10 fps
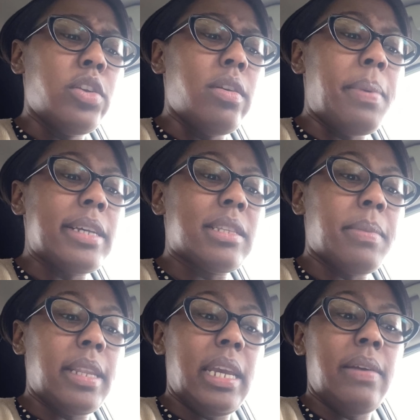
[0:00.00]
you best to
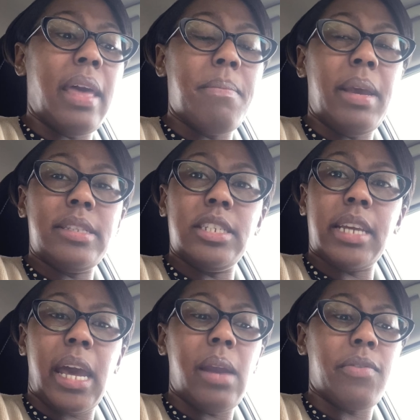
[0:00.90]
believe that message
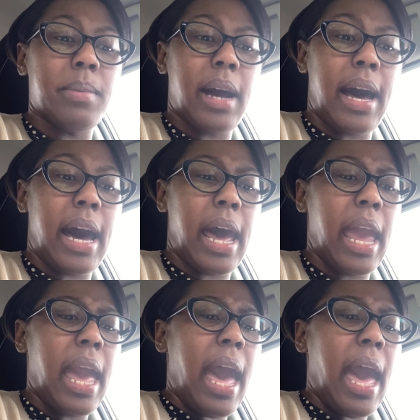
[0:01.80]
came from God.